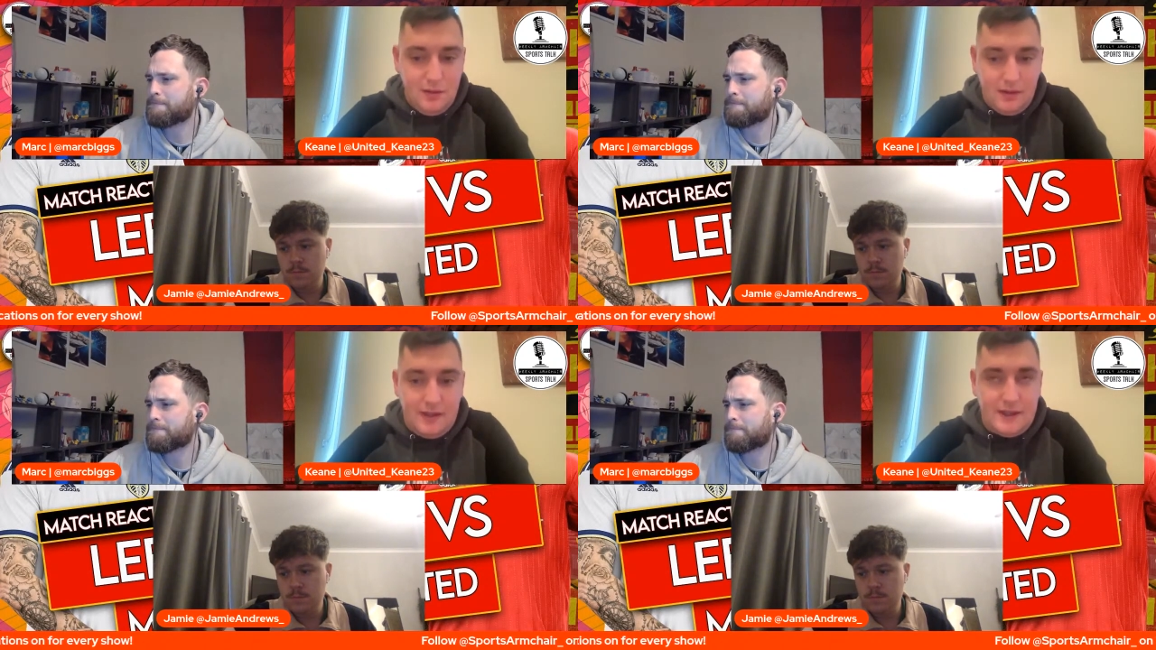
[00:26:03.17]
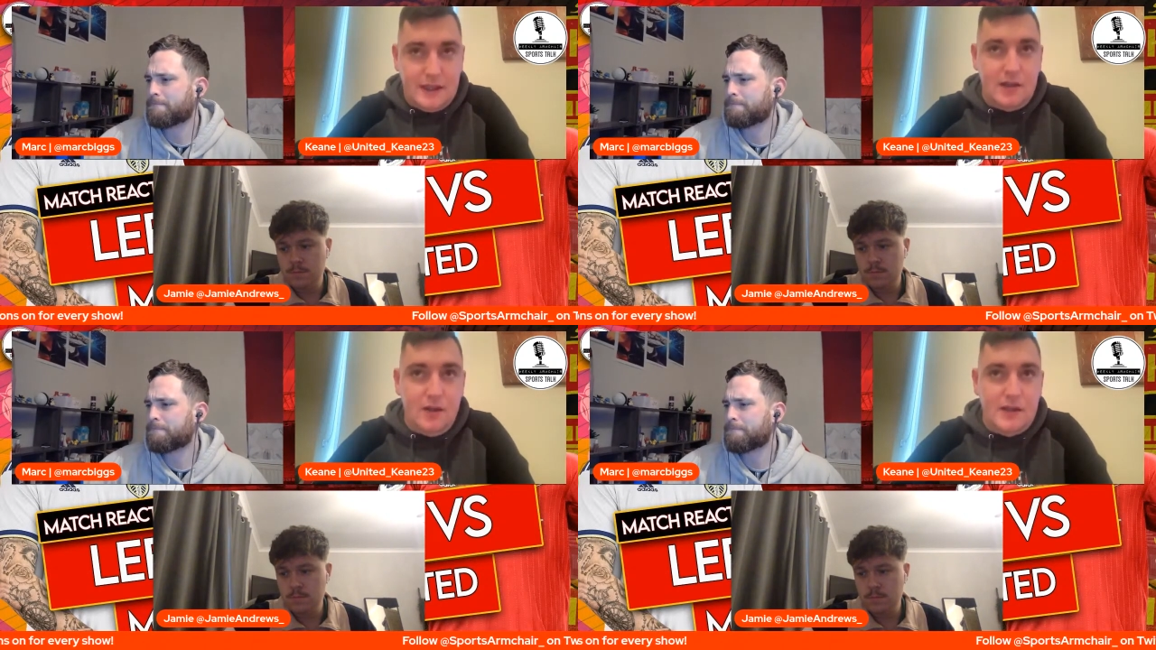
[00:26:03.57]
Speaker 1: Like, you
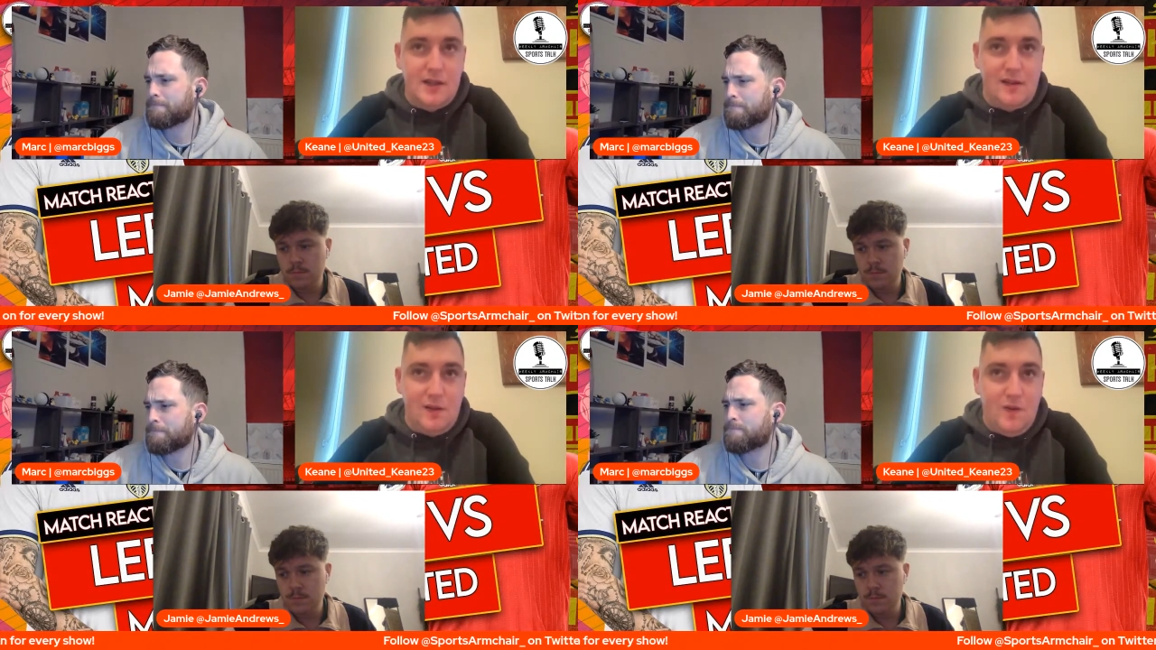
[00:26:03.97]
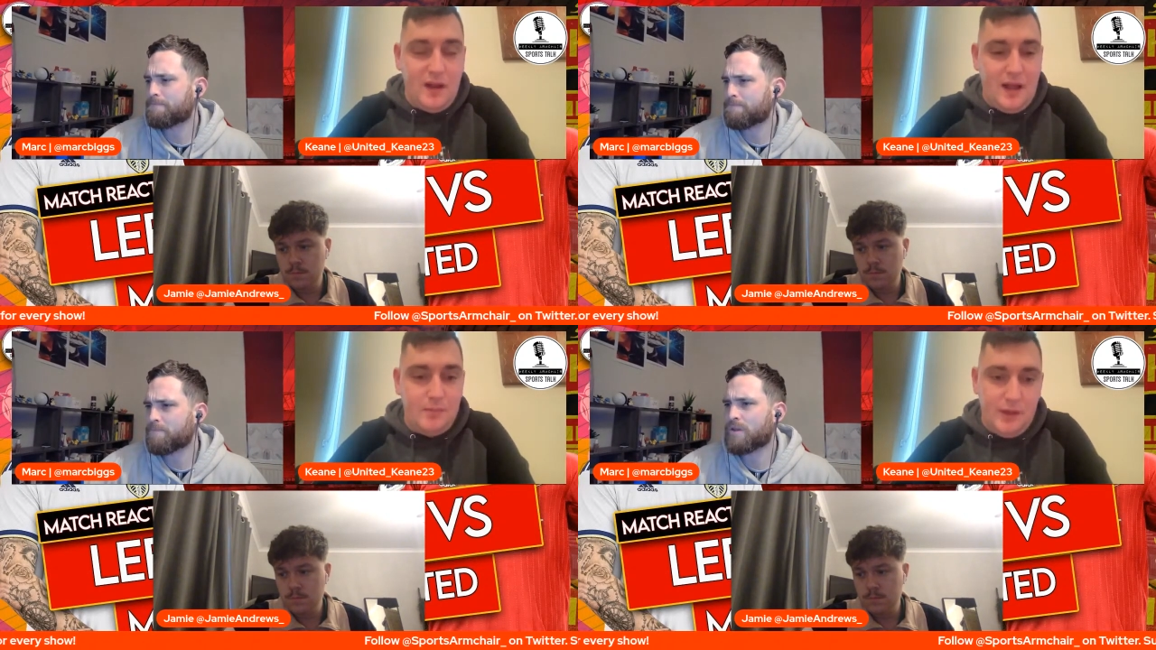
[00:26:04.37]
see the likes of Shaw
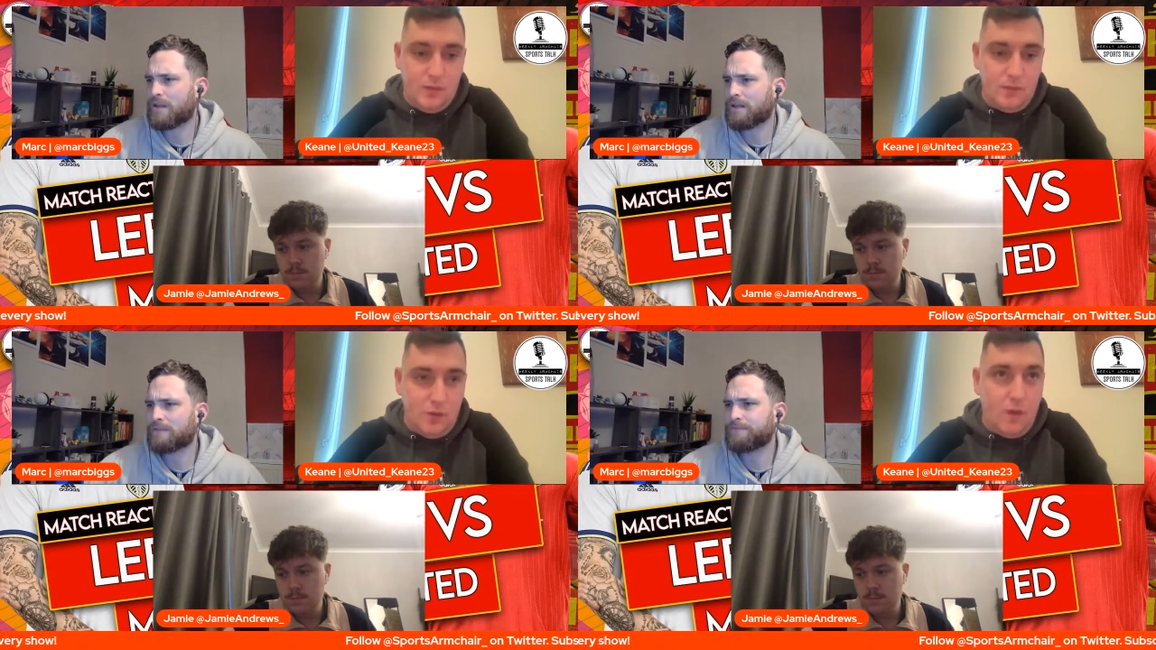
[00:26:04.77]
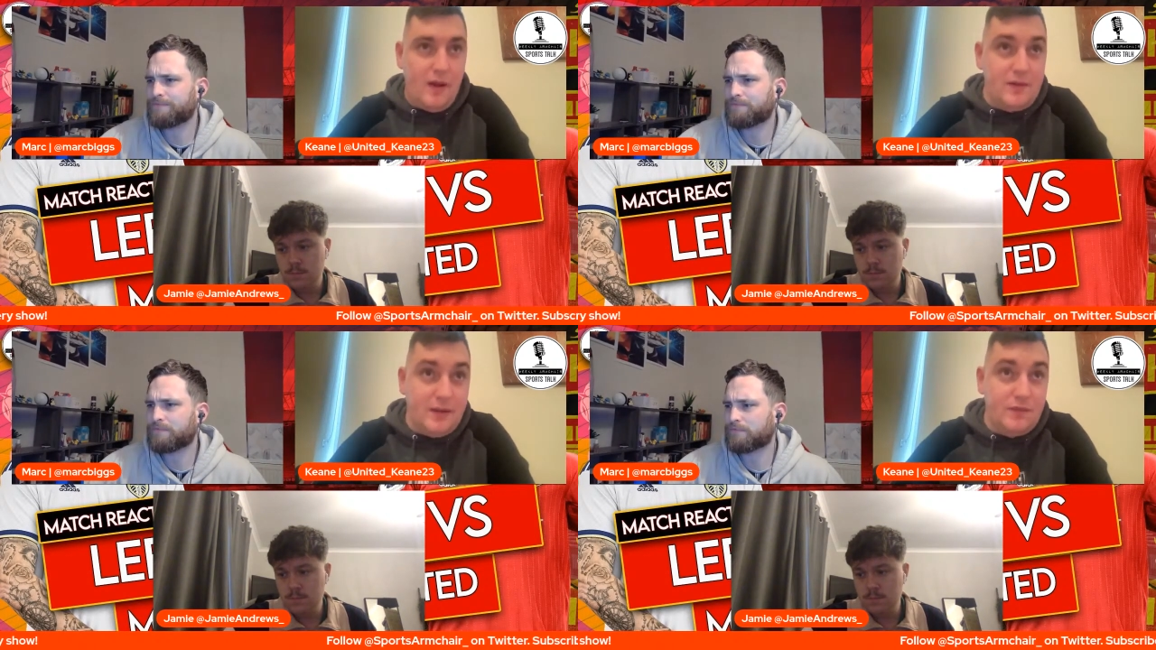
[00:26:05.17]
calm down,
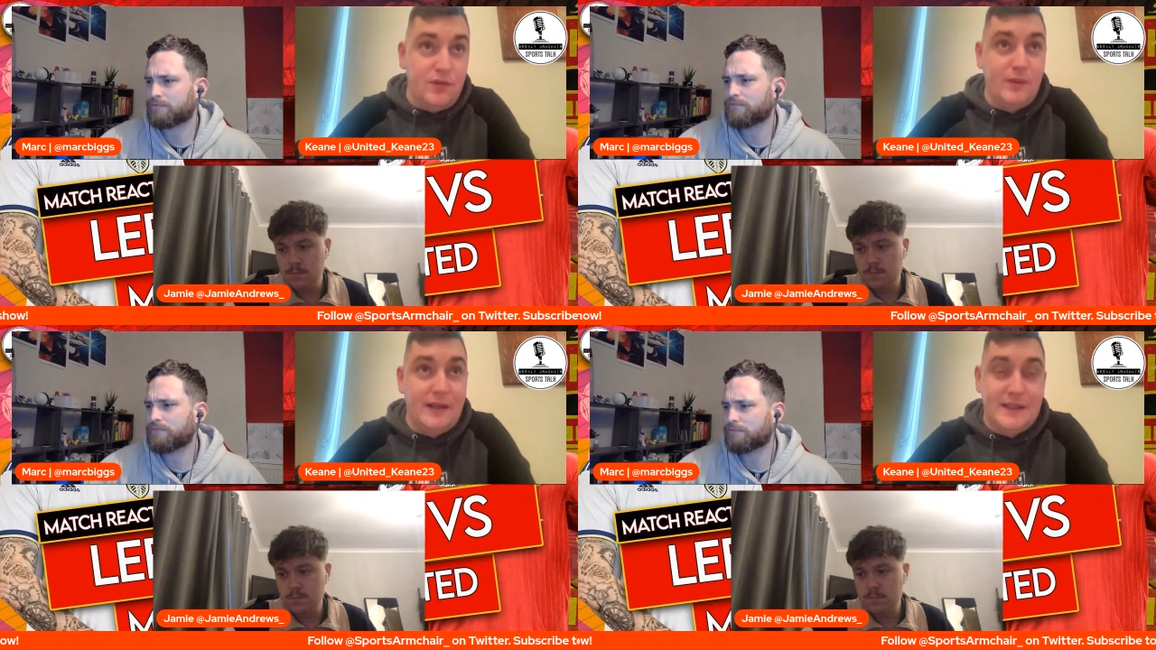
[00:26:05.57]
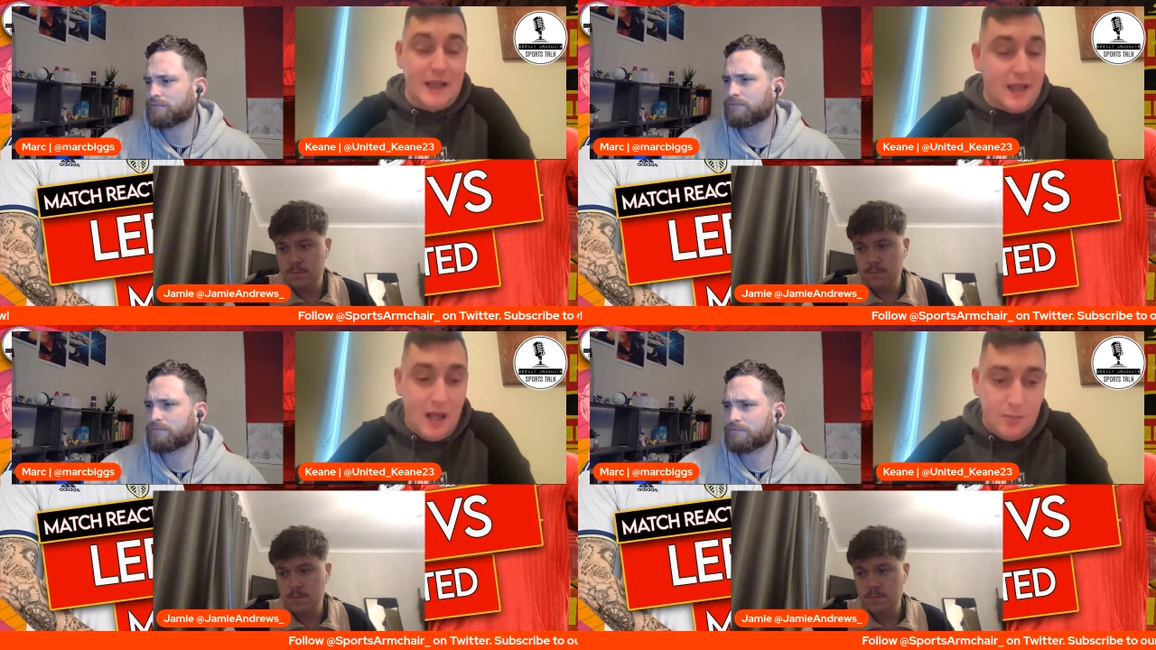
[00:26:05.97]
Maguire even to an
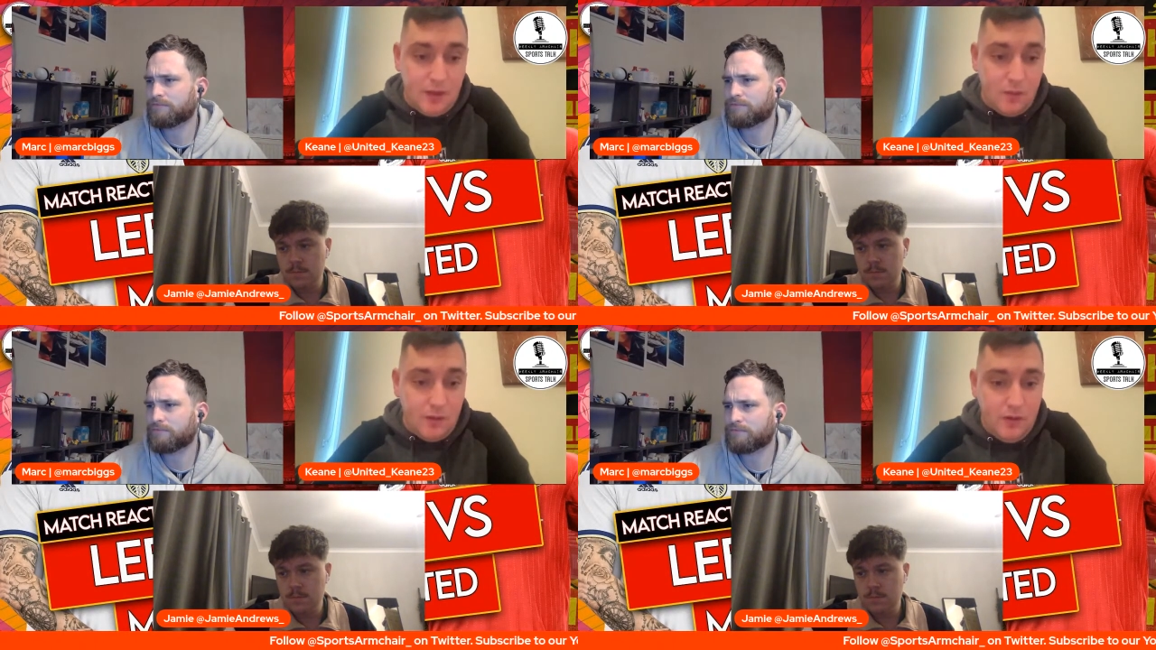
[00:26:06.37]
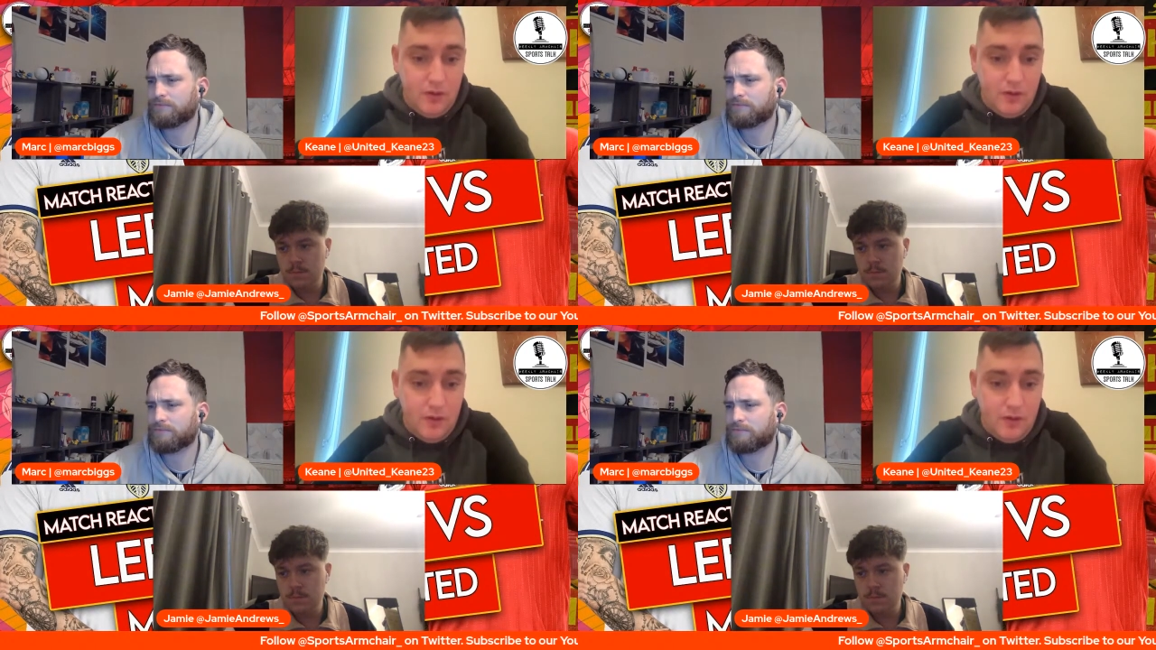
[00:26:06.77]
extent calm down.